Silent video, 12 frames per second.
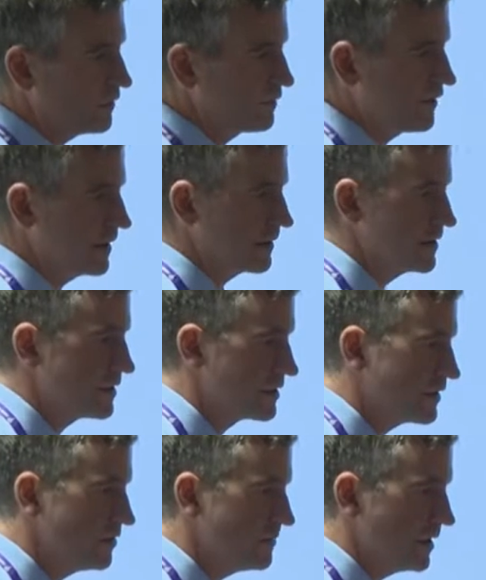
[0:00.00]
of uh,
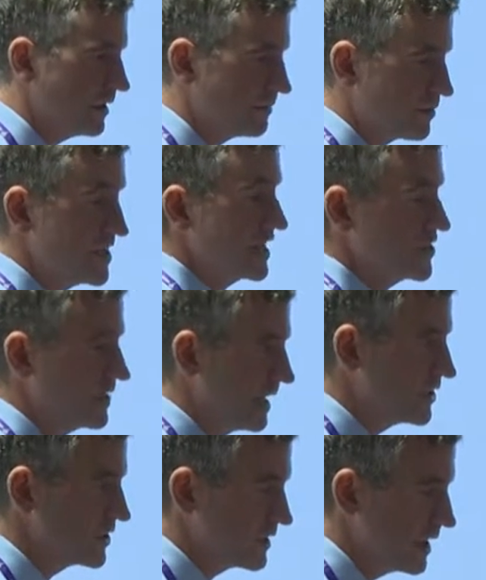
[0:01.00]
consumer protection
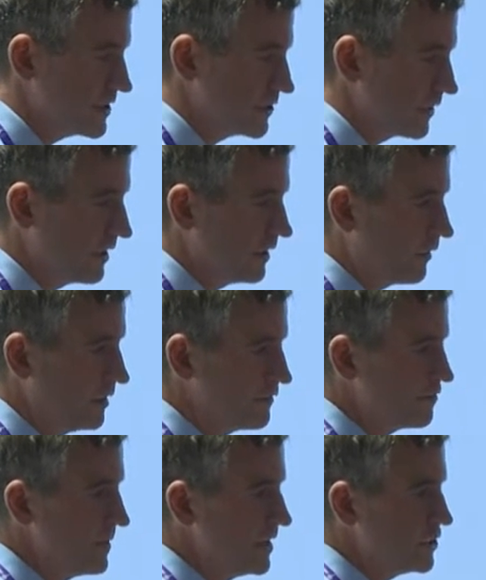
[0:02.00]
legislation on, on
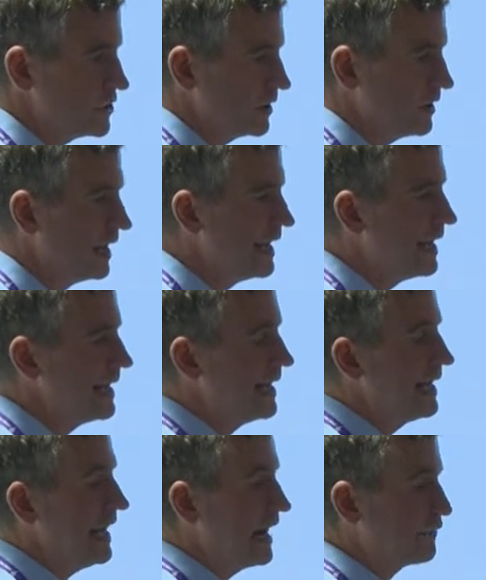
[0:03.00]
information.
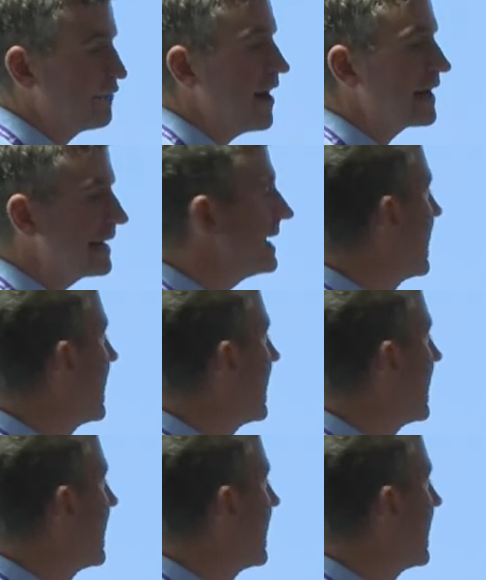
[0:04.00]
And finally,